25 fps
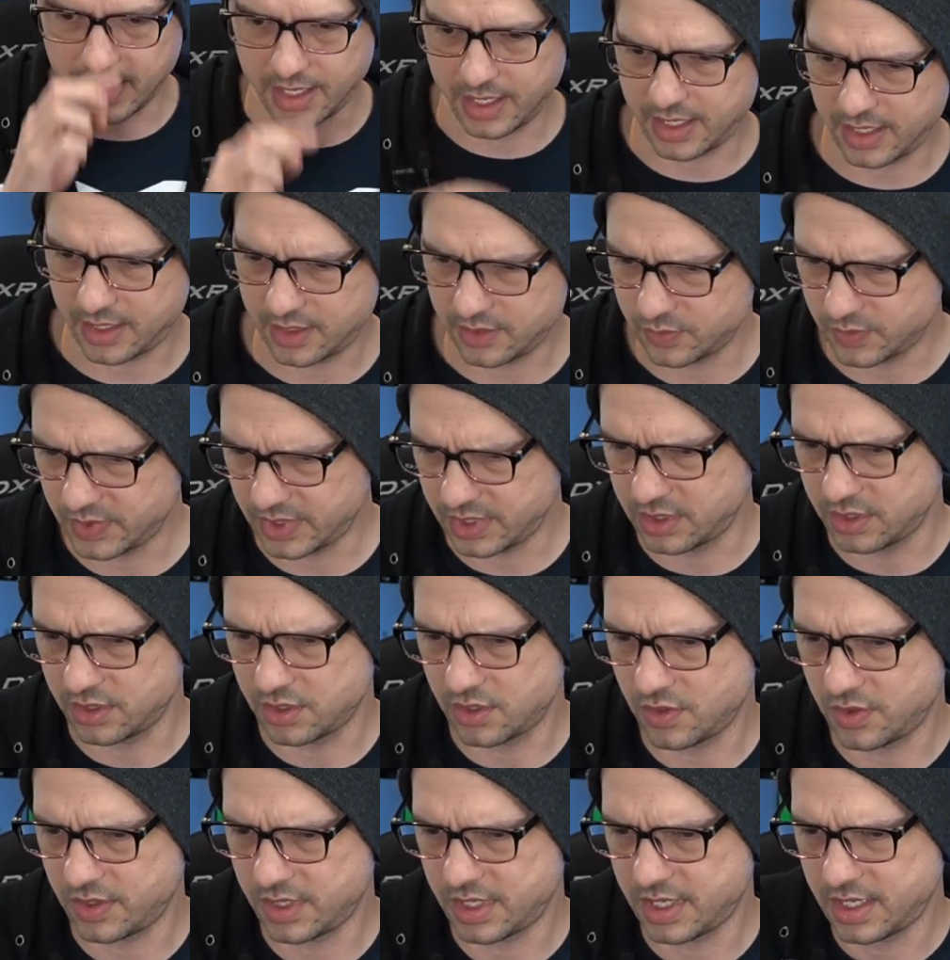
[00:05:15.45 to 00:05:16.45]
And we can
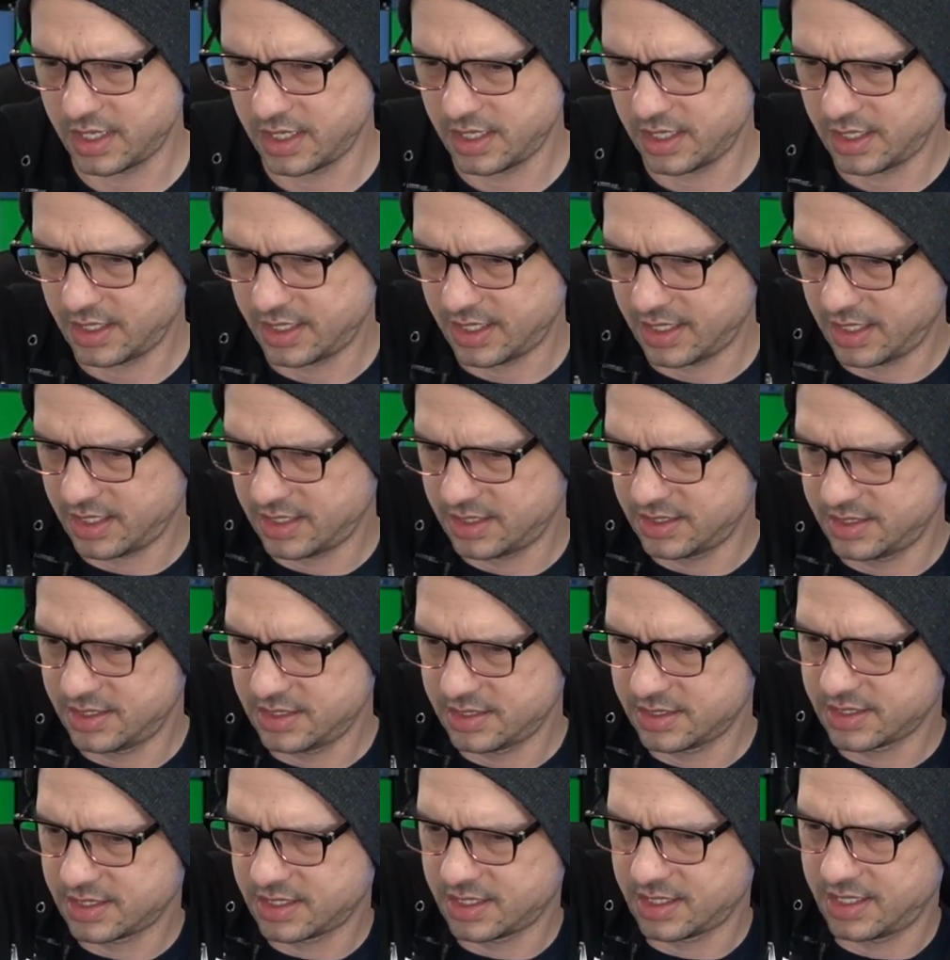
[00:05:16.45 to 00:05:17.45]
go ahead and
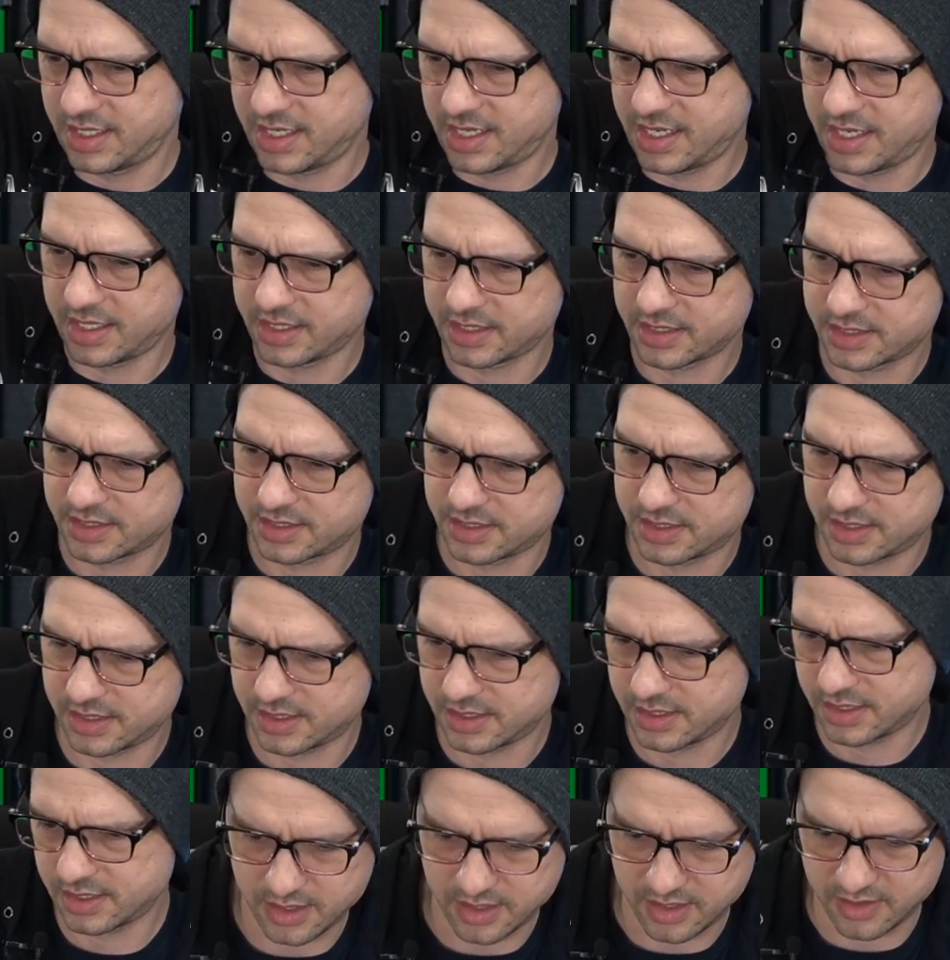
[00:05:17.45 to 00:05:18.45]
disconnect
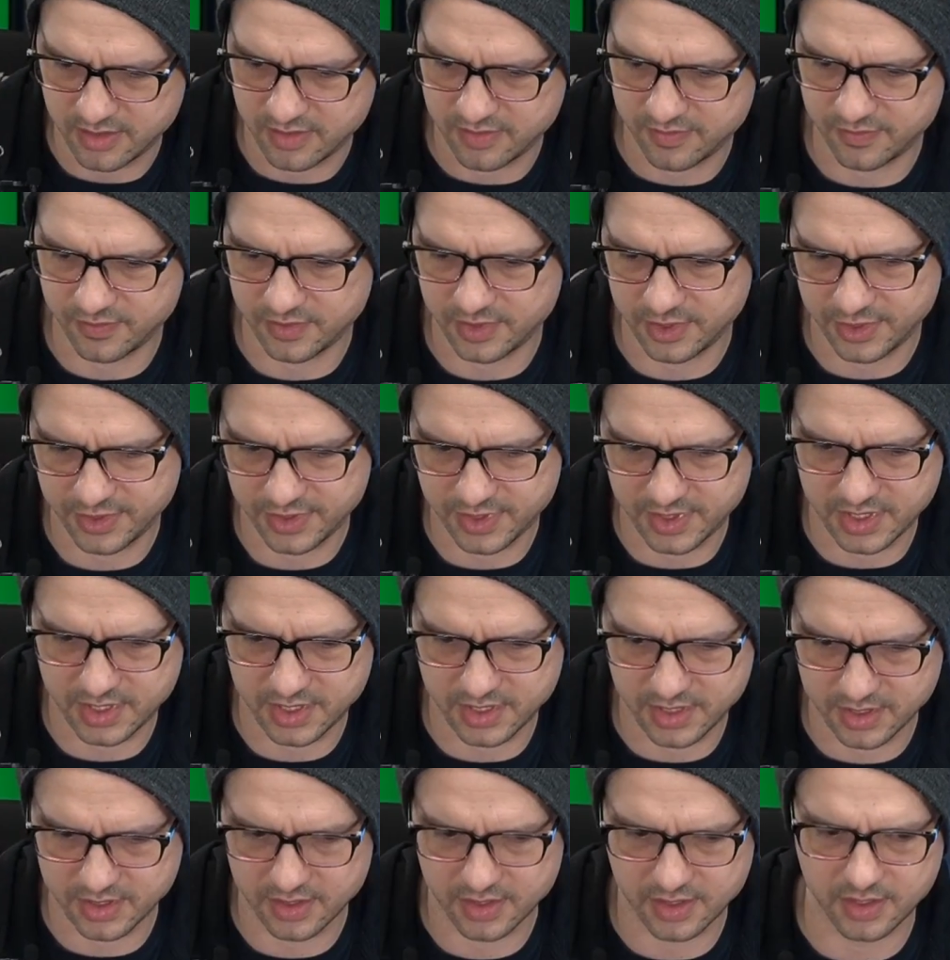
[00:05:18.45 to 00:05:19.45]

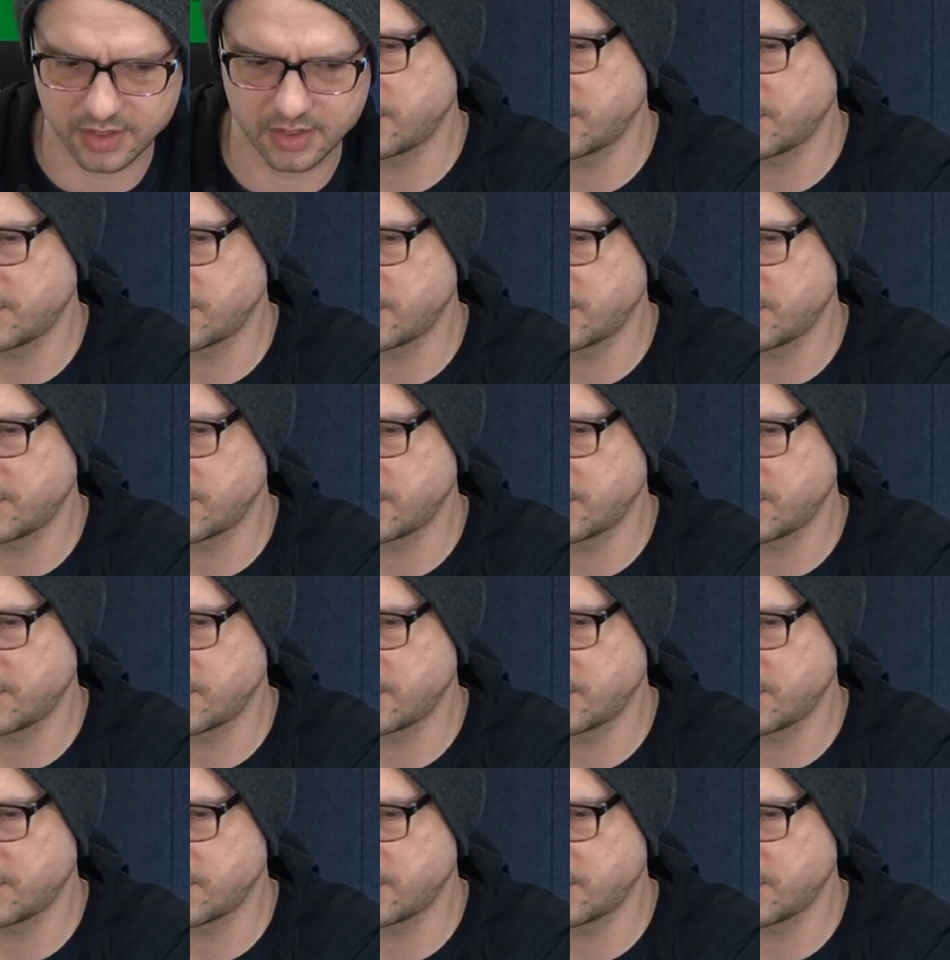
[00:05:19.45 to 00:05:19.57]
everything